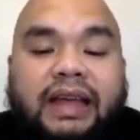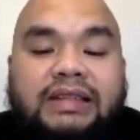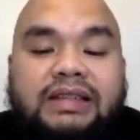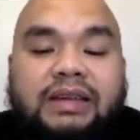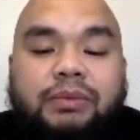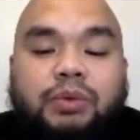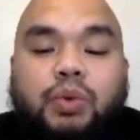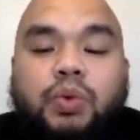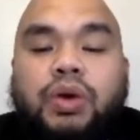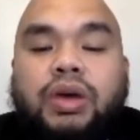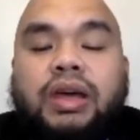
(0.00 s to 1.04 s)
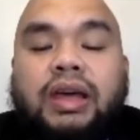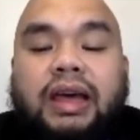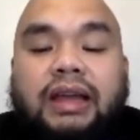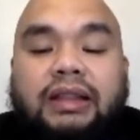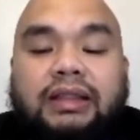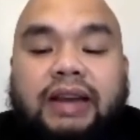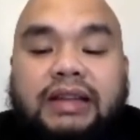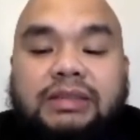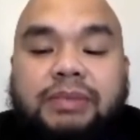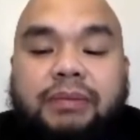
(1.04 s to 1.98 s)
enzyme 2 and the
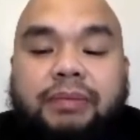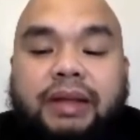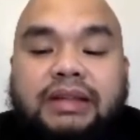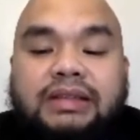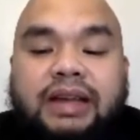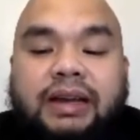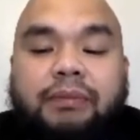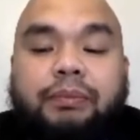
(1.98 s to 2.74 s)
transmembrane serine